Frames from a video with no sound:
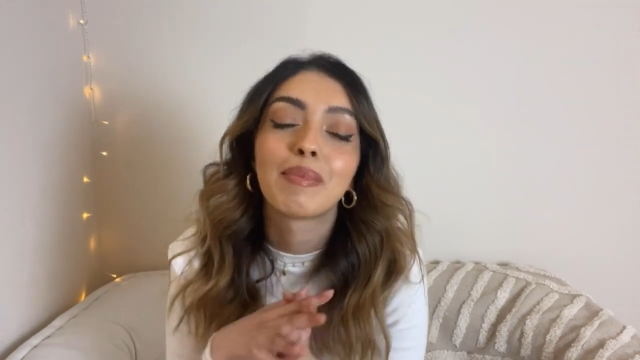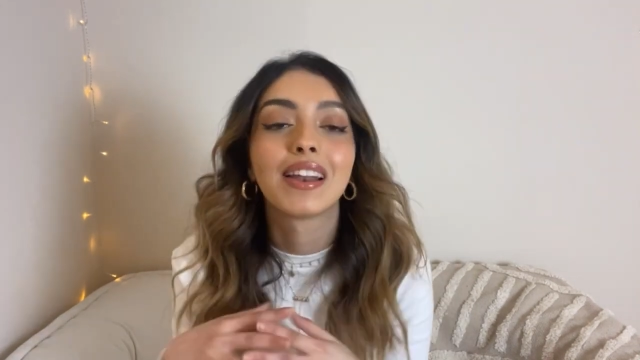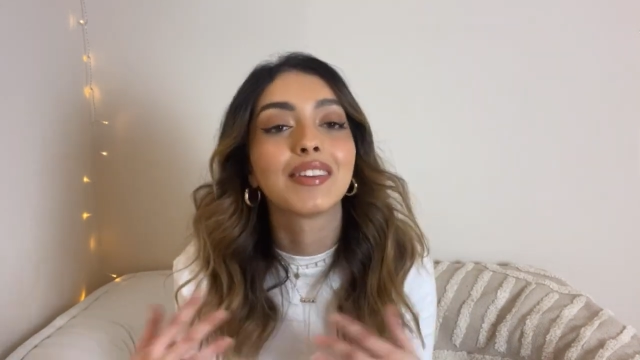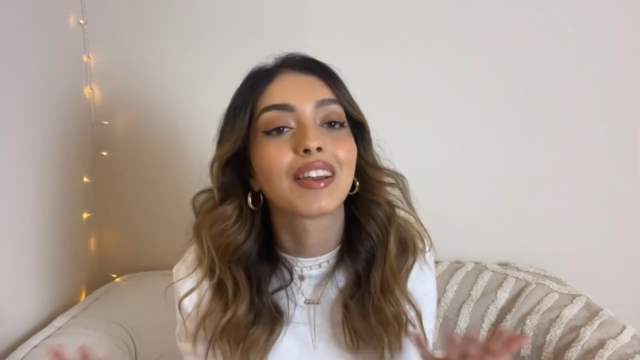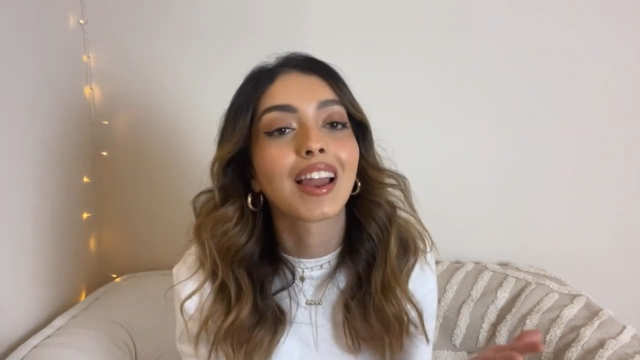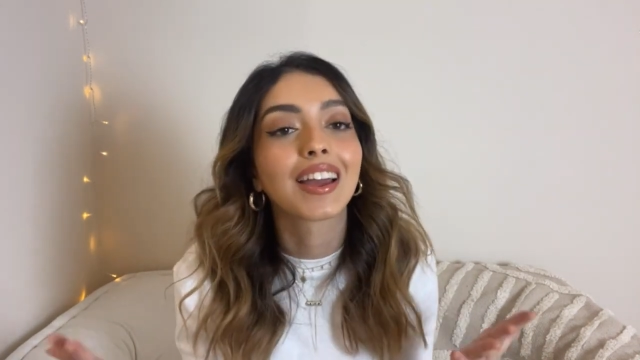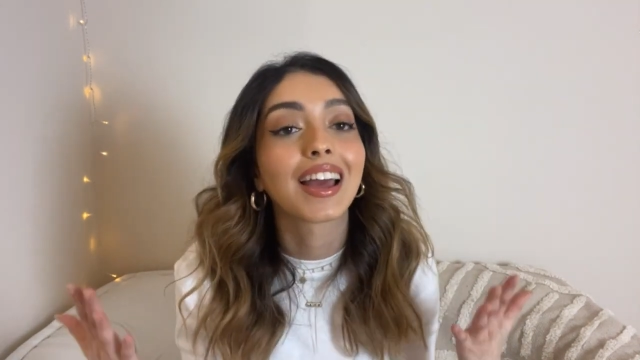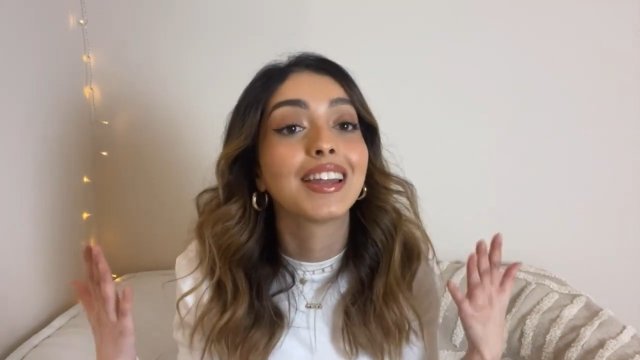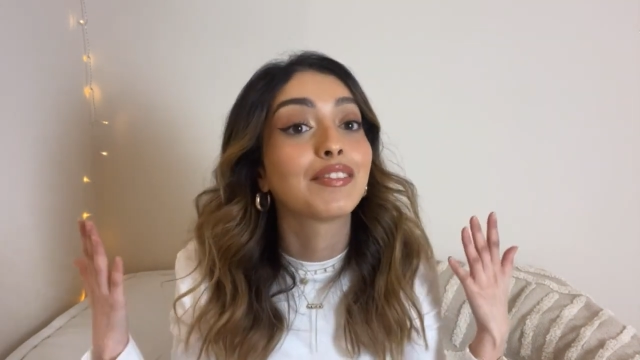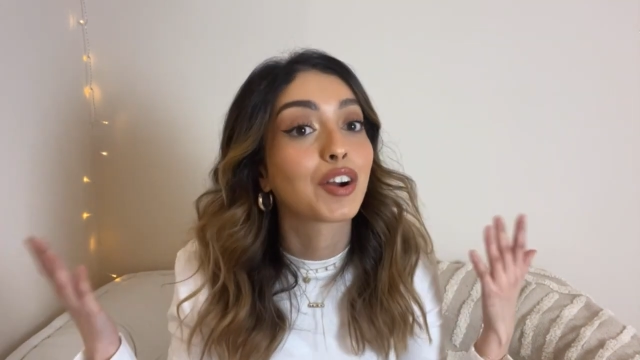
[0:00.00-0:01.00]
and leave a like and
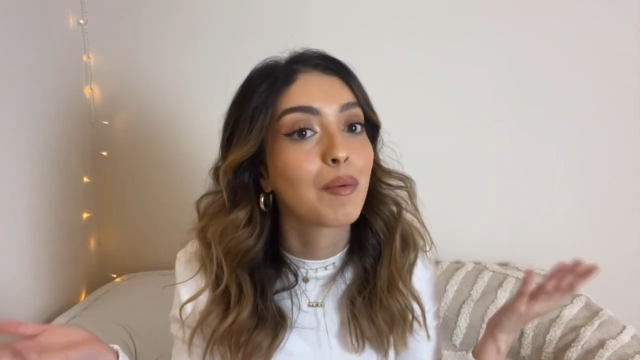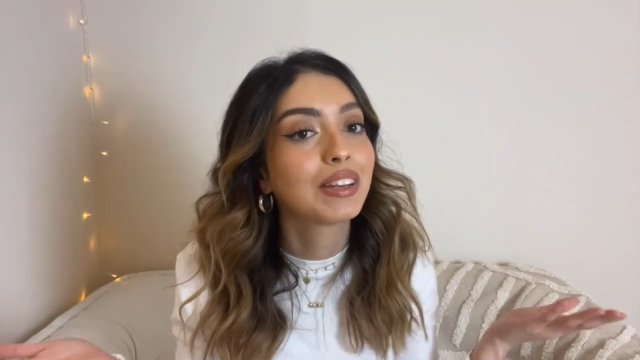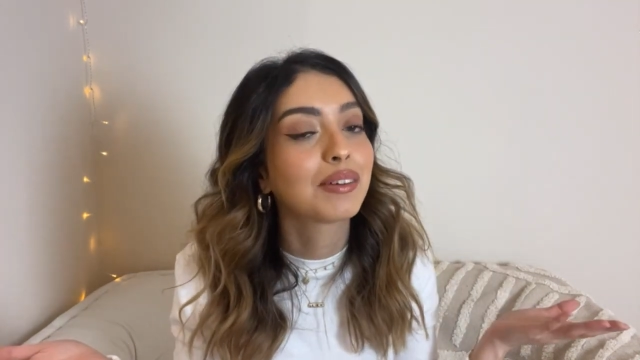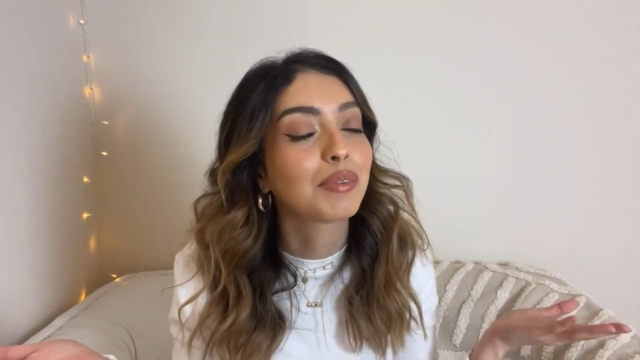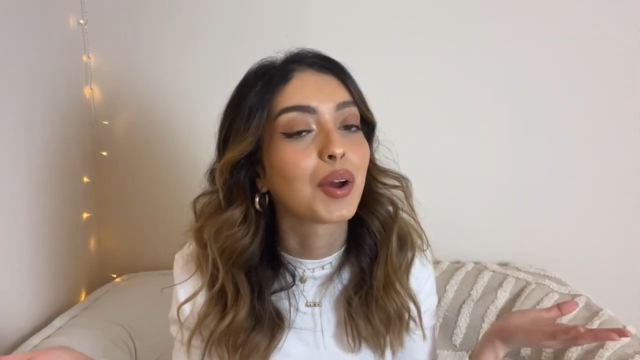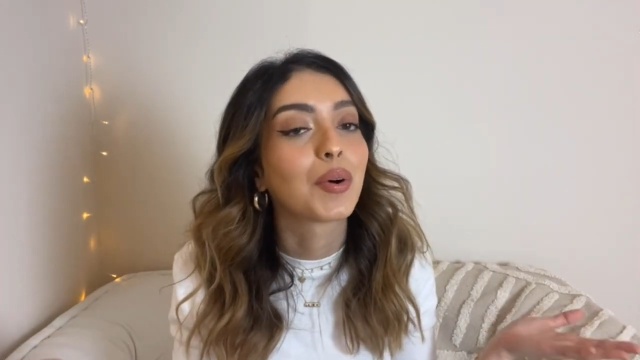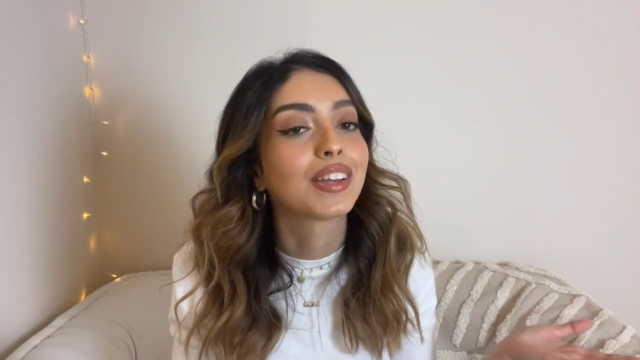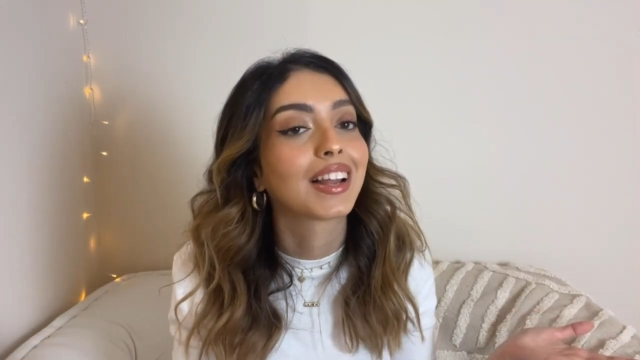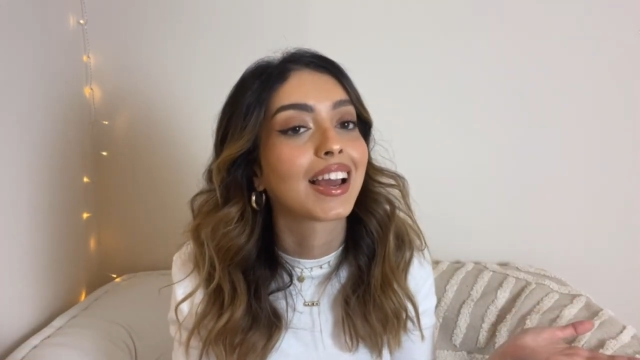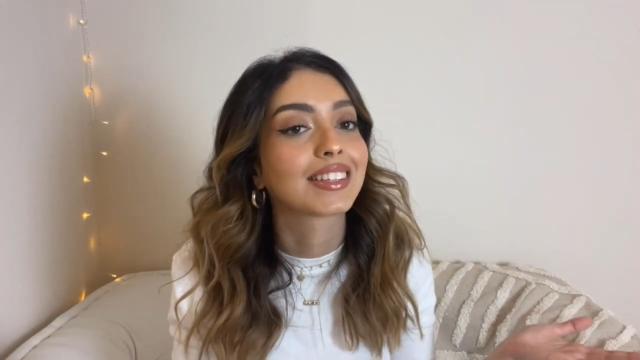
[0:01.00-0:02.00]
leave a comment down below what you'd
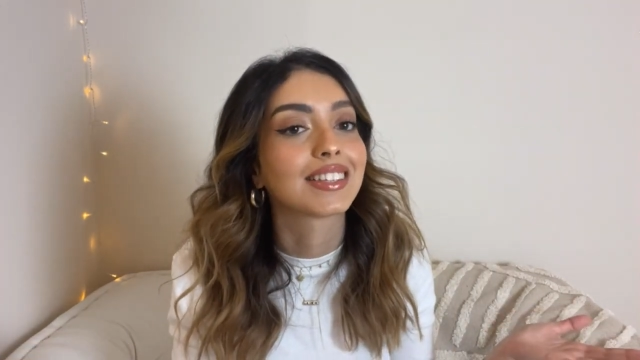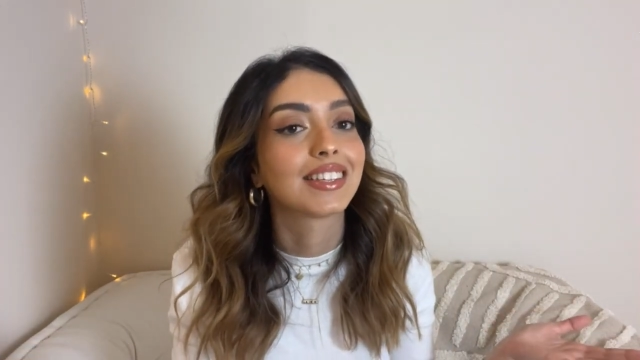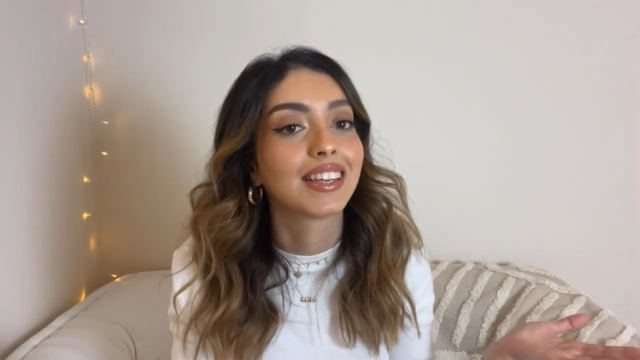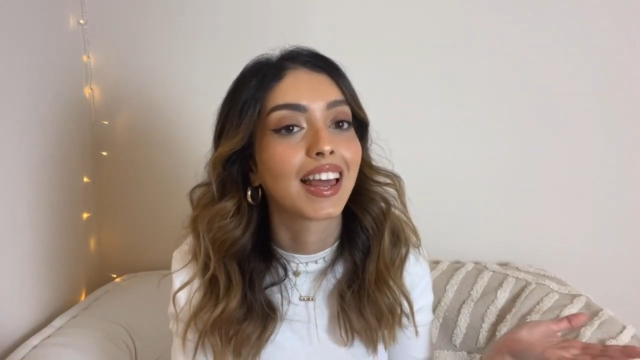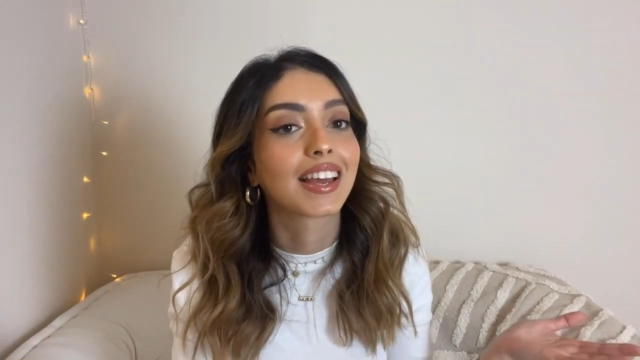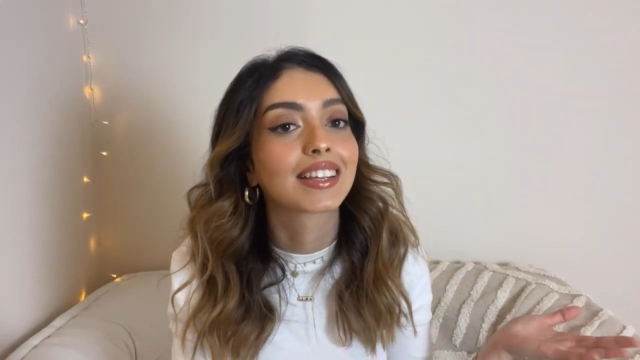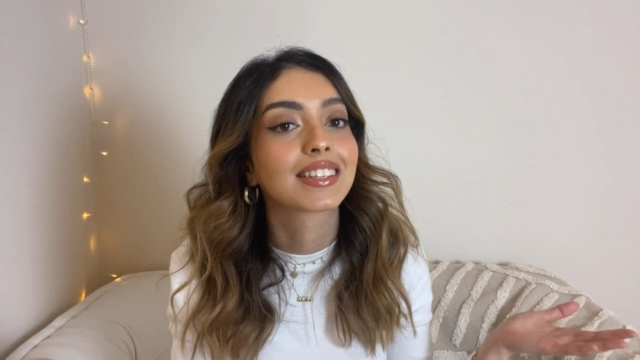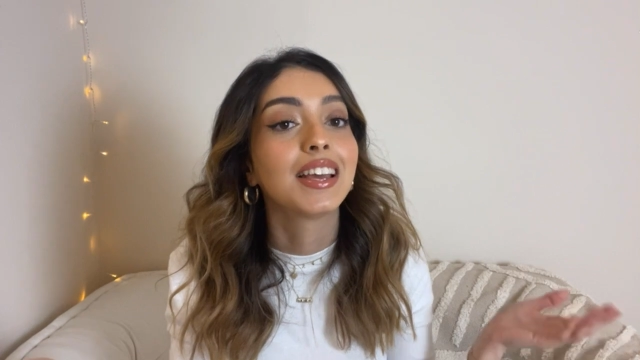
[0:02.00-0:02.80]
like to see next.